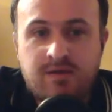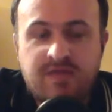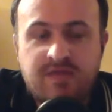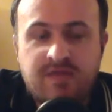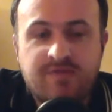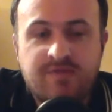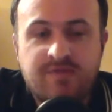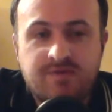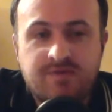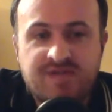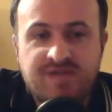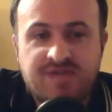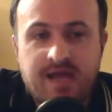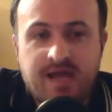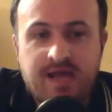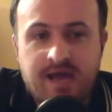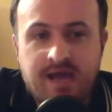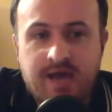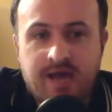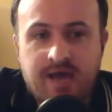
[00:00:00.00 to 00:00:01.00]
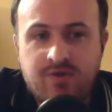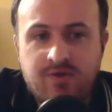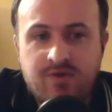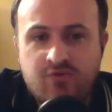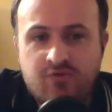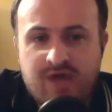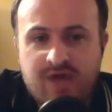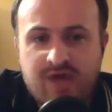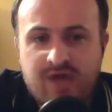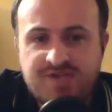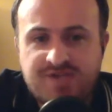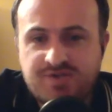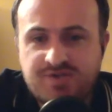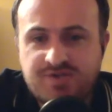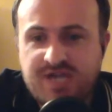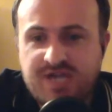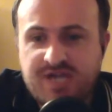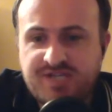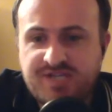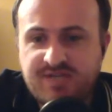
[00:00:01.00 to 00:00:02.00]
even there was that guy, the old wrestler
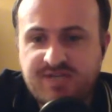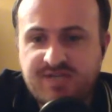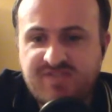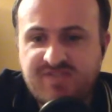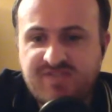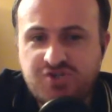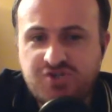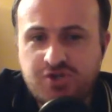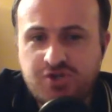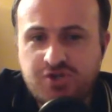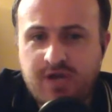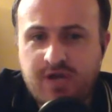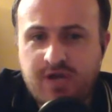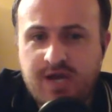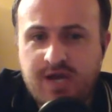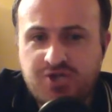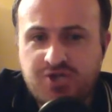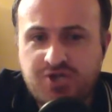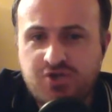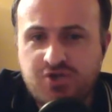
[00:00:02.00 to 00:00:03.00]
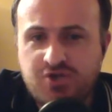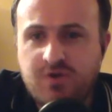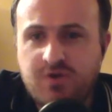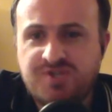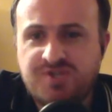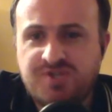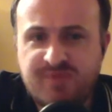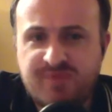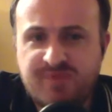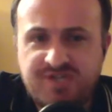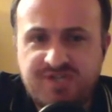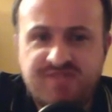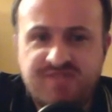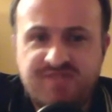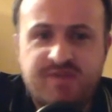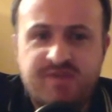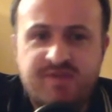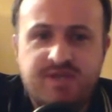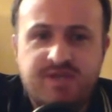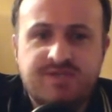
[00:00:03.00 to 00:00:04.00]
Jesse Ventura, had a show, Conspiracy
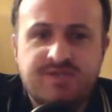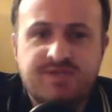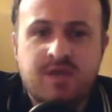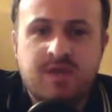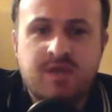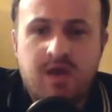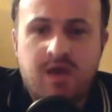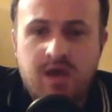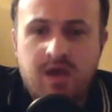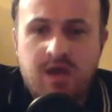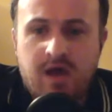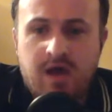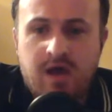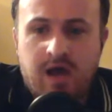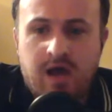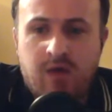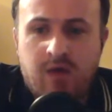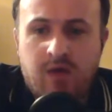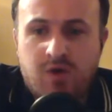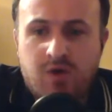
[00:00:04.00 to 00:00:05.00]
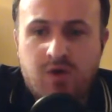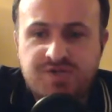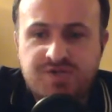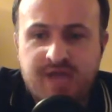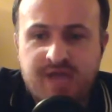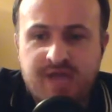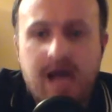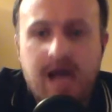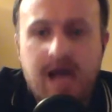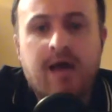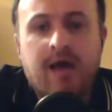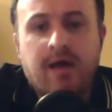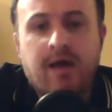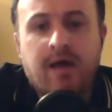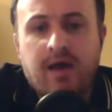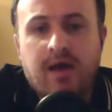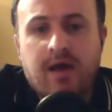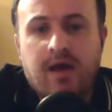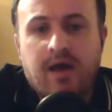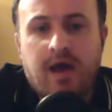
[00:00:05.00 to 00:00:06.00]
Theories. I watched that.
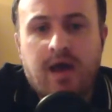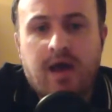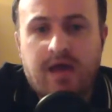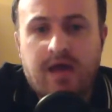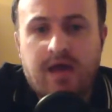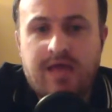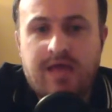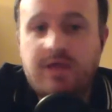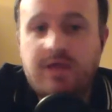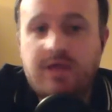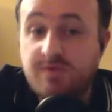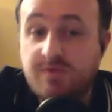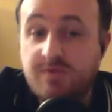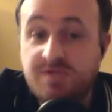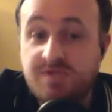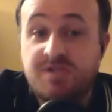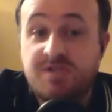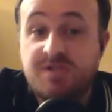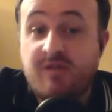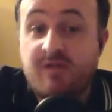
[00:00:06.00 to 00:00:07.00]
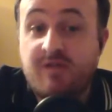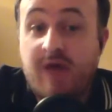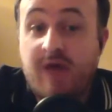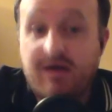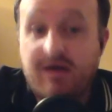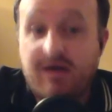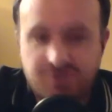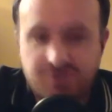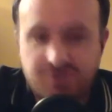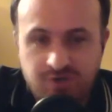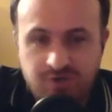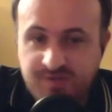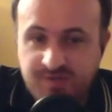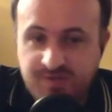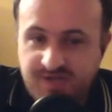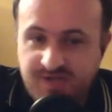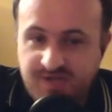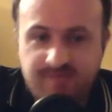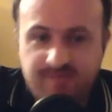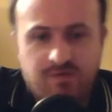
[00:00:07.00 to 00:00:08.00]
And then there was the stuff with Alex
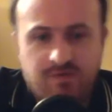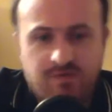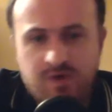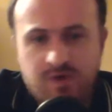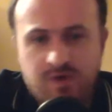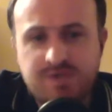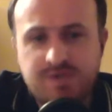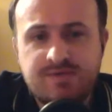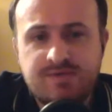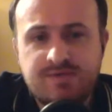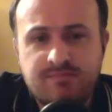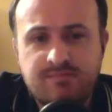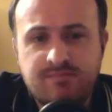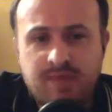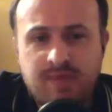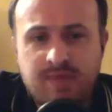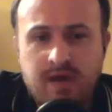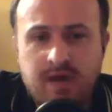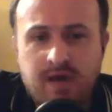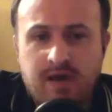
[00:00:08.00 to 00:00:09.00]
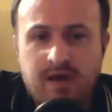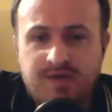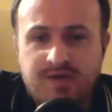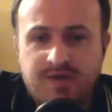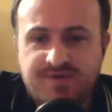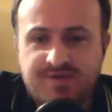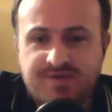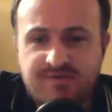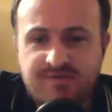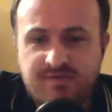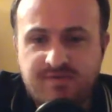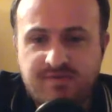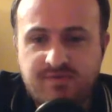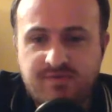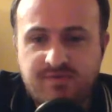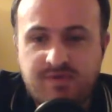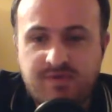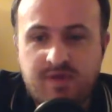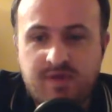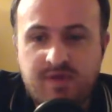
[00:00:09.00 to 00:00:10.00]
Jones and Infowars. So
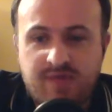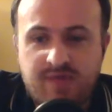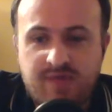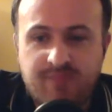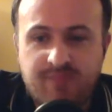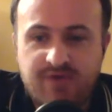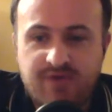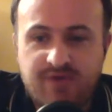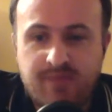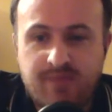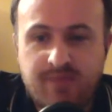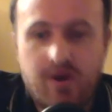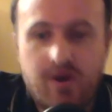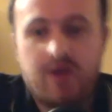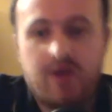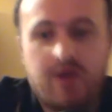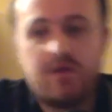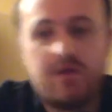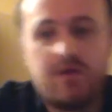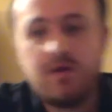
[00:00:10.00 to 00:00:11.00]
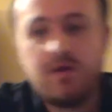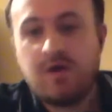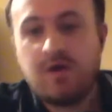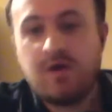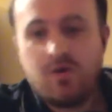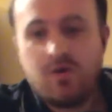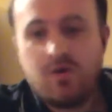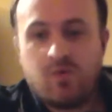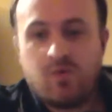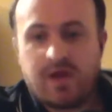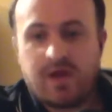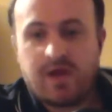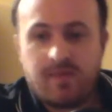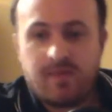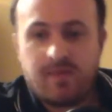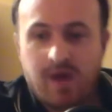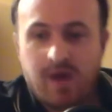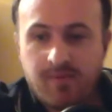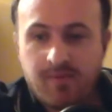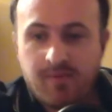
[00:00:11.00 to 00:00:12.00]
they played a part in waking
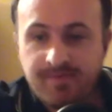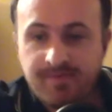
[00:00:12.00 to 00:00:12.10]
me up.